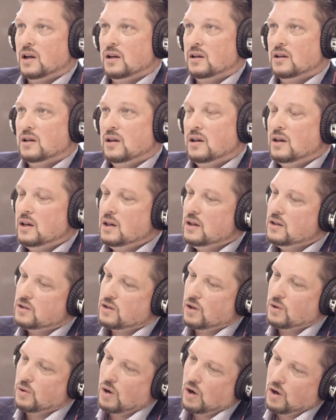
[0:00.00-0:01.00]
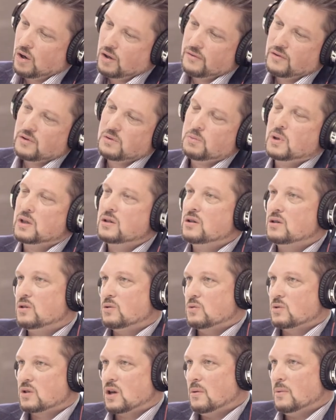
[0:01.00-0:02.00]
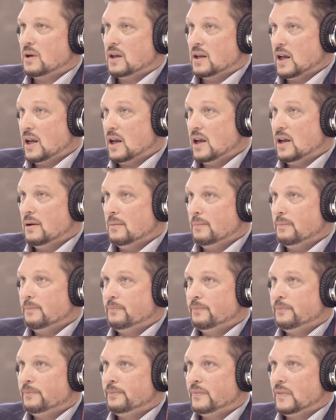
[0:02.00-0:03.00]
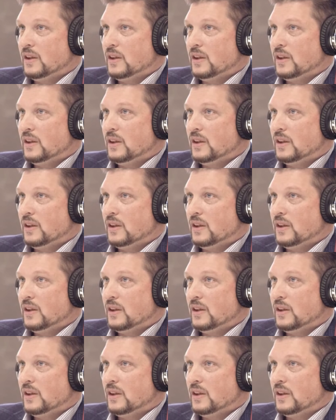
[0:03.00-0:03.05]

and so all of his business was coming to him